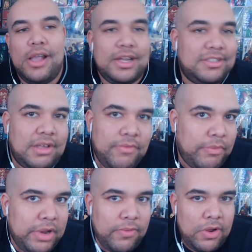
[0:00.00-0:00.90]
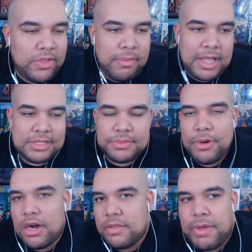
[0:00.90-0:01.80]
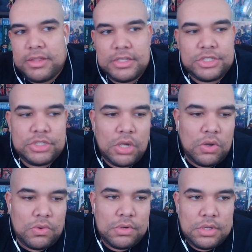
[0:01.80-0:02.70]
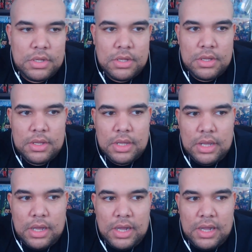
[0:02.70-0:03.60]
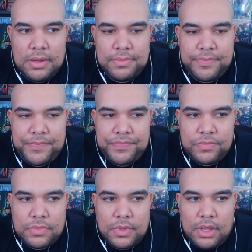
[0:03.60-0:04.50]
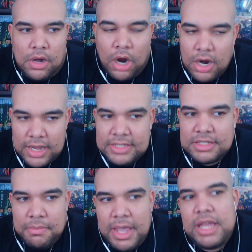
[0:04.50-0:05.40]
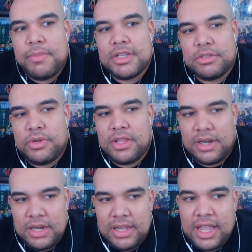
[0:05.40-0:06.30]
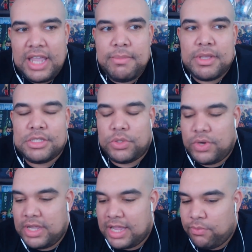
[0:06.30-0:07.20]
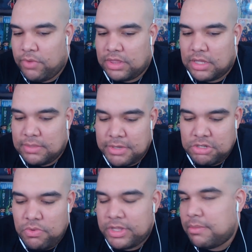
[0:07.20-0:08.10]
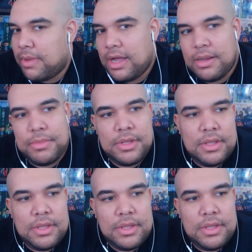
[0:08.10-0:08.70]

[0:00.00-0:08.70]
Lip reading: Because then we're being real. The best part about this show is the main mystery, the Lily Kane mystery, and what the mystery with the mom.